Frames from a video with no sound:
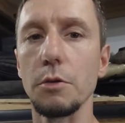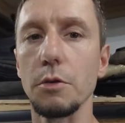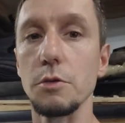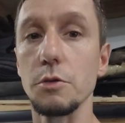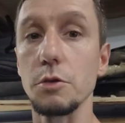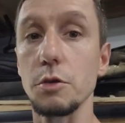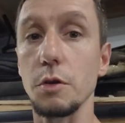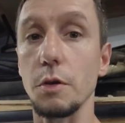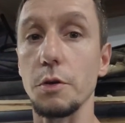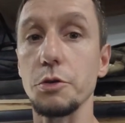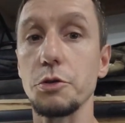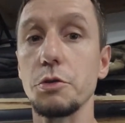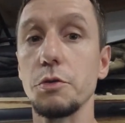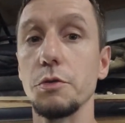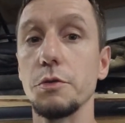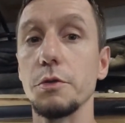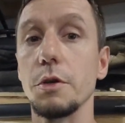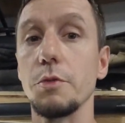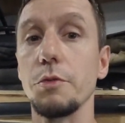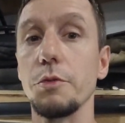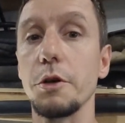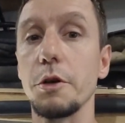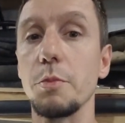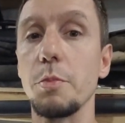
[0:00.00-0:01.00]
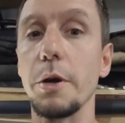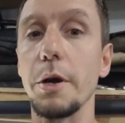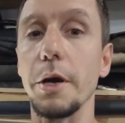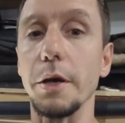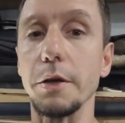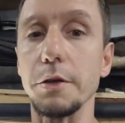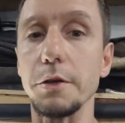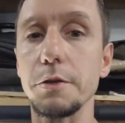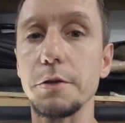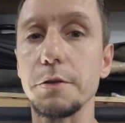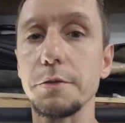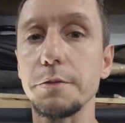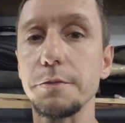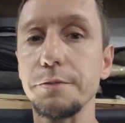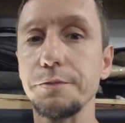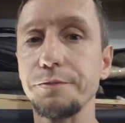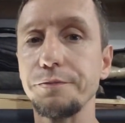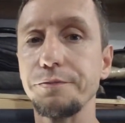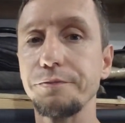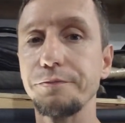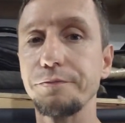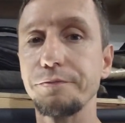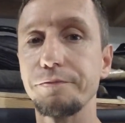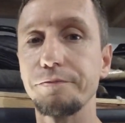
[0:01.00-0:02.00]
So I was doing the rear brakes,
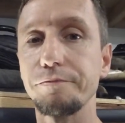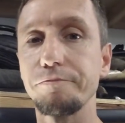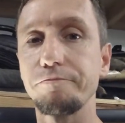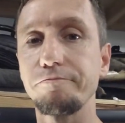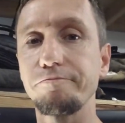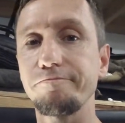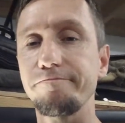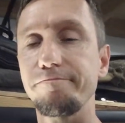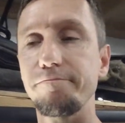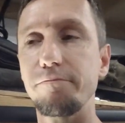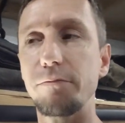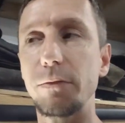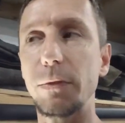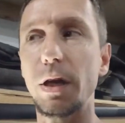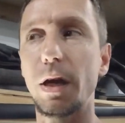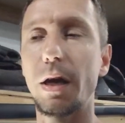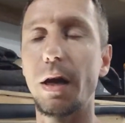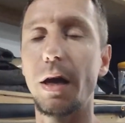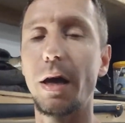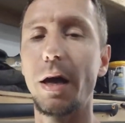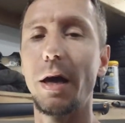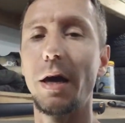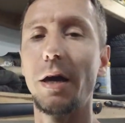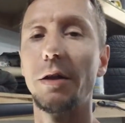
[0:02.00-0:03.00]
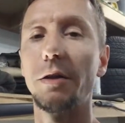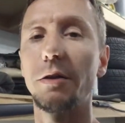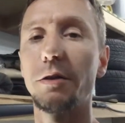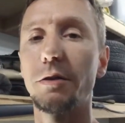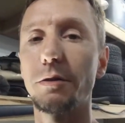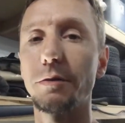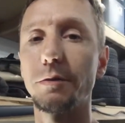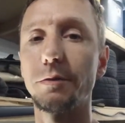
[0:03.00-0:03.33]
and